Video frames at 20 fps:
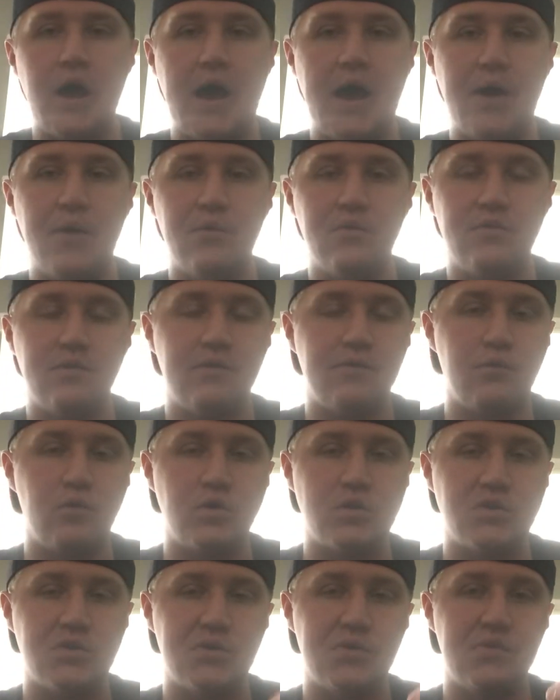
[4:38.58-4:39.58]
I was
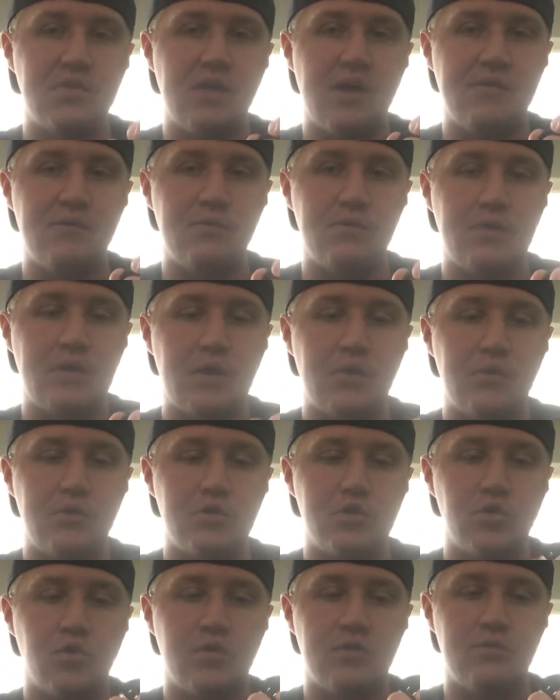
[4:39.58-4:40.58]
unfortunately left with no other
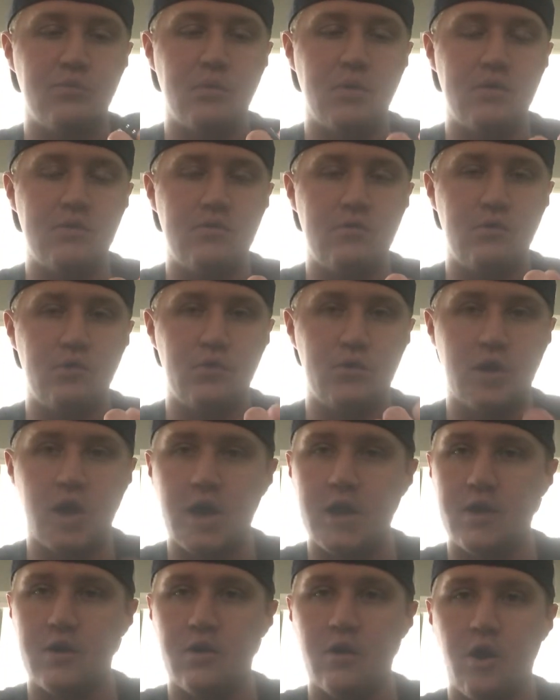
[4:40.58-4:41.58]
choice but to
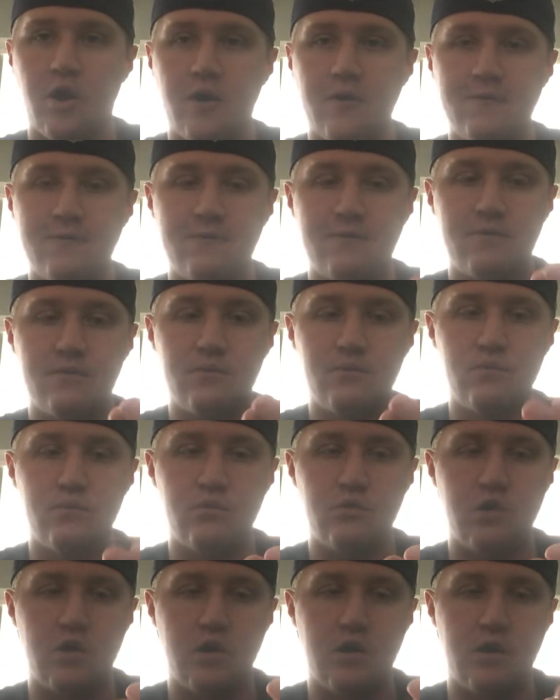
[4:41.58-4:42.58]
cut it off.
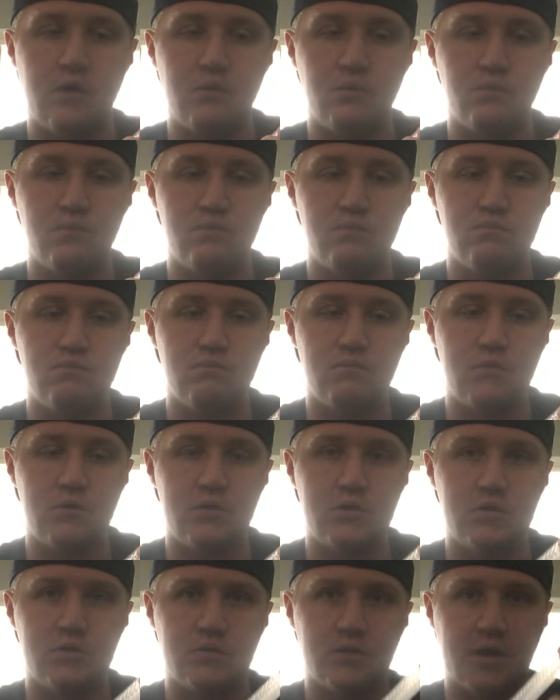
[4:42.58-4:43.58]

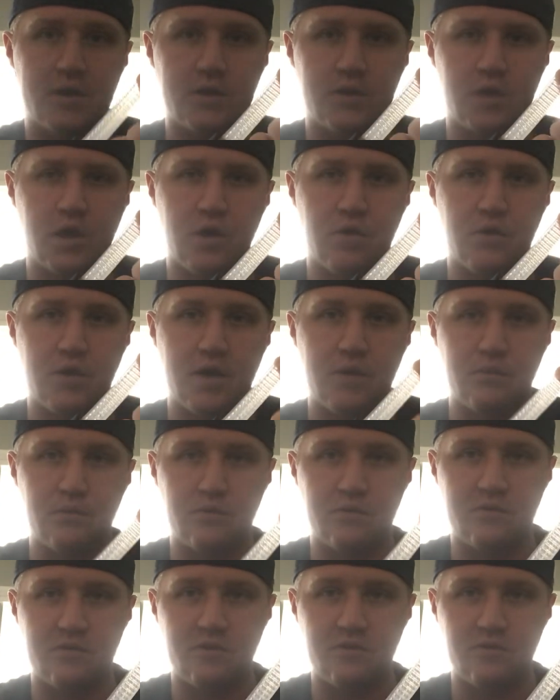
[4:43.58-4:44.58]
Like go down
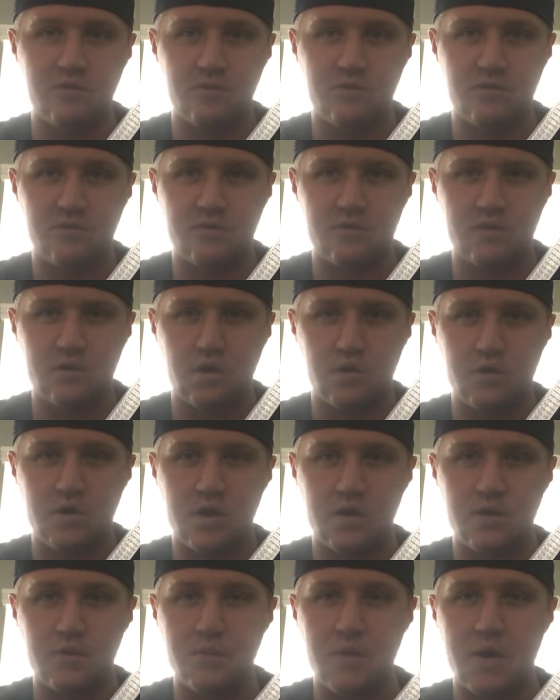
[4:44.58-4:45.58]
with scissors, go
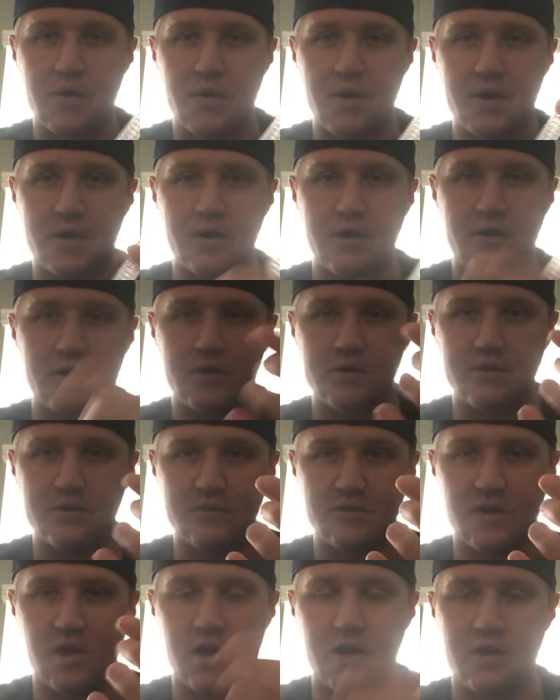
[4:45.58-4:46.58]
down to about right here and
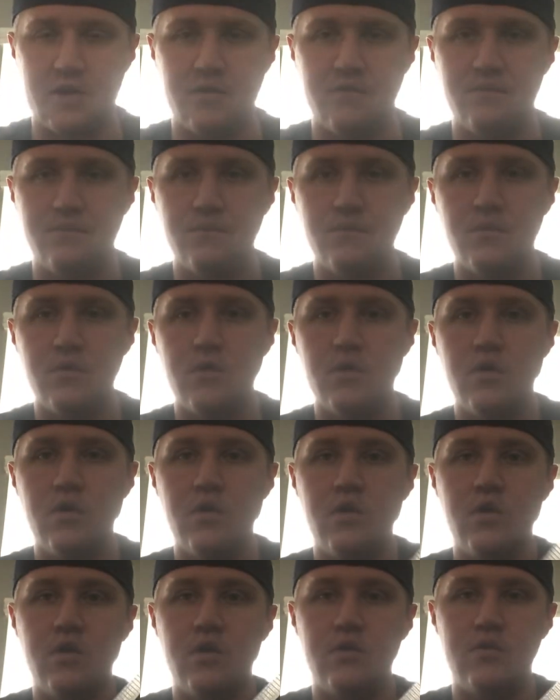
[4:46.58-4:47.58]
just cut it
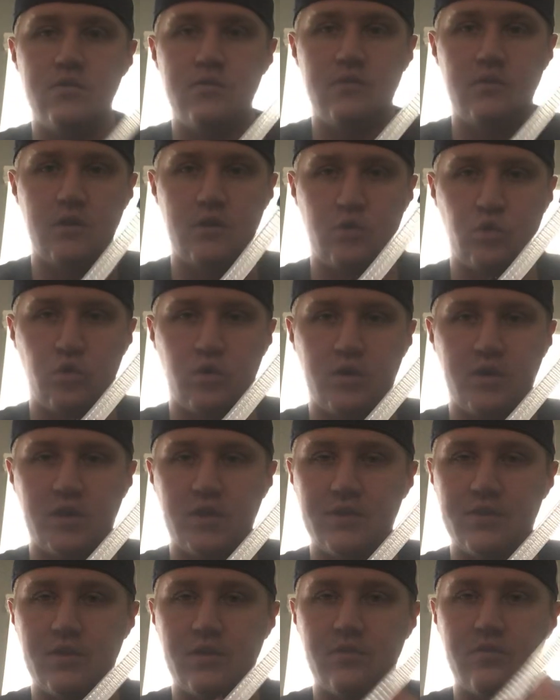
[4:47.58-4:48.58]
in order to
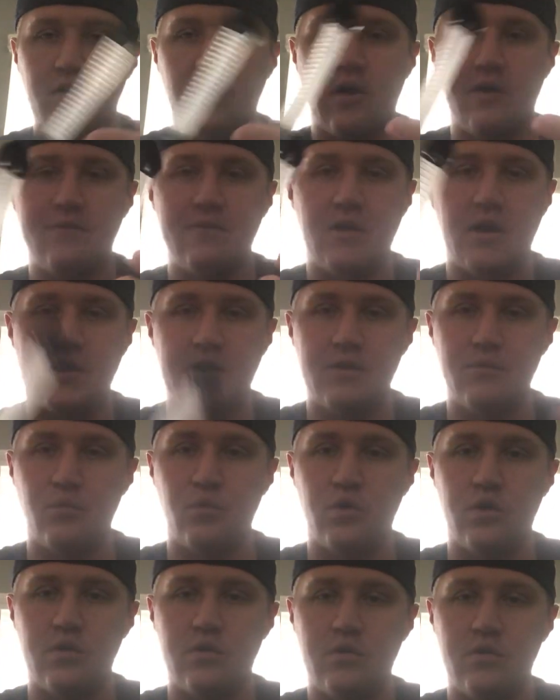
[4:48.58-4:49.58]
get these off. I didn't
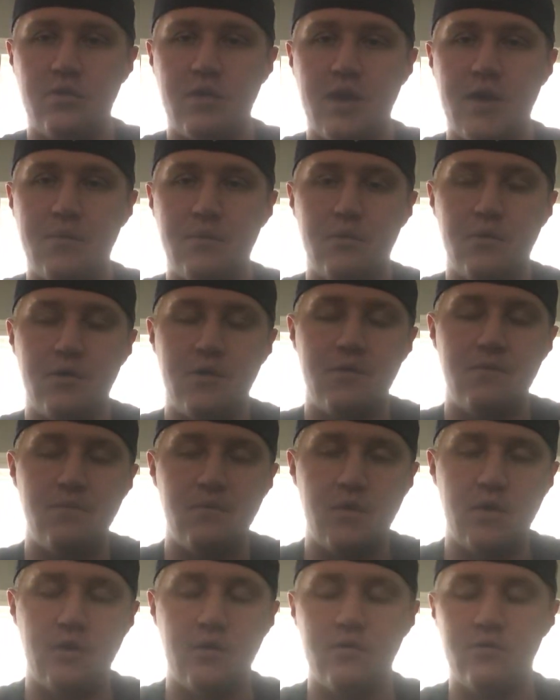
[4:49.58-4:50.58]
want to do that, but
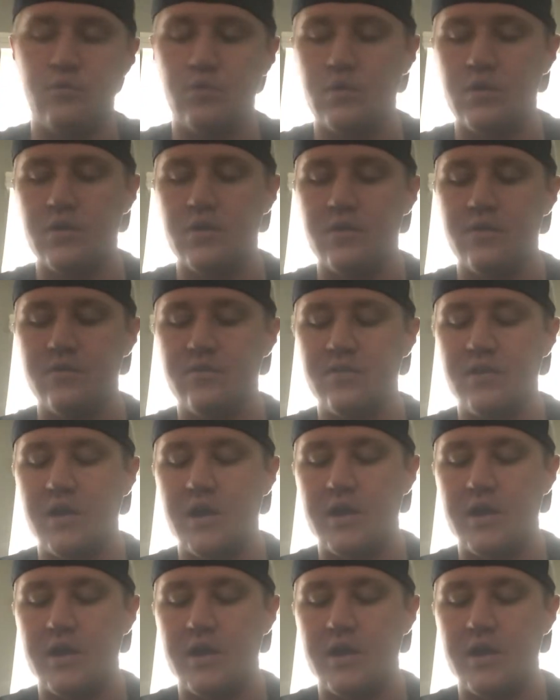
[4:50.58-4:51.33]
it is what it is.